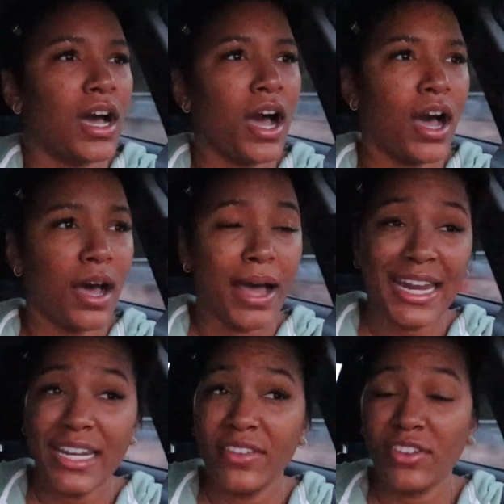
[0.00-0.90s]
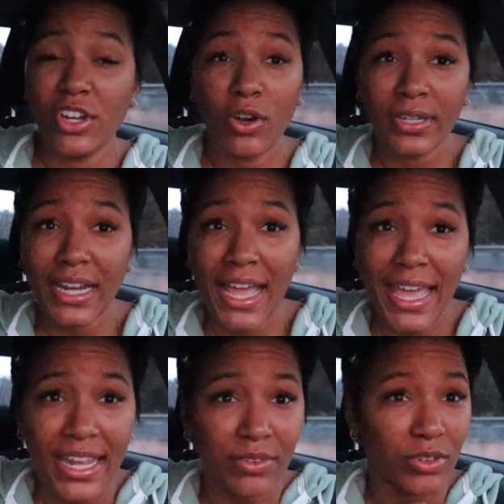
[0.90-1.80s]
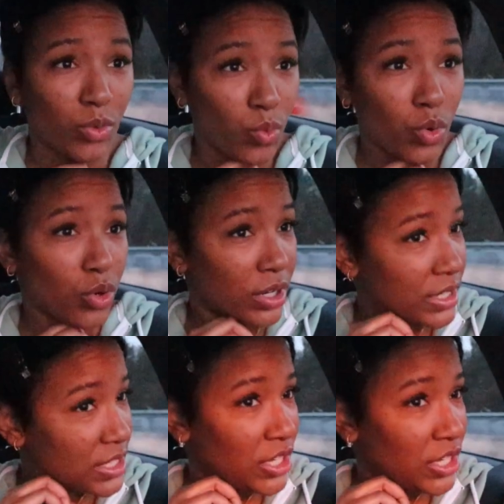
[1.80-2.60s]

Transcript: Uh, I didn't even know that I had a reward to